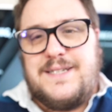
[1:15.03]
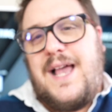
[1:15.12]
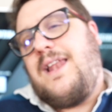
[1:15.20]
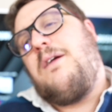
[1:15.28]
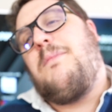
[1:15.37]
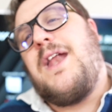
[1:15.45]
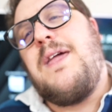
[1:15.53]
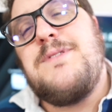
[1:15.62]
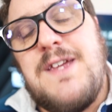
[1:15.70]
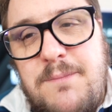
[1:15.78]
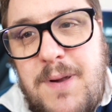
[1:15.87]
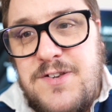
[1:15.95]
Hello, my name
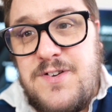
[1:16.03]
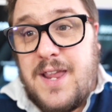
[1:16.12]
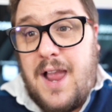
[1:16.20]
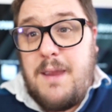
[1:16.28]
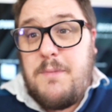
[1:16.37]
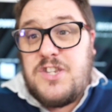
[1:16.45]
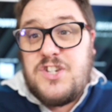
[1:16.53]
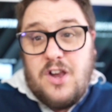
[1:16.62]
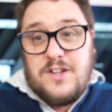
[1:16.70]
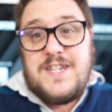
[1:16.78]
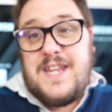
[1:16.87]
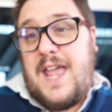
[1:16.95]
is Aaron Patrick. I am a
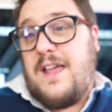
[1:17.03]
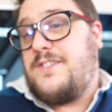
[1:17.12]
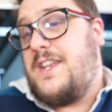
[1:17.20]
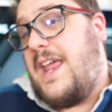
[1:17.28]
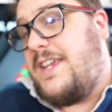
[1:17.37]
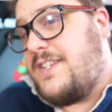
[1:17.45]
chartered accountant, a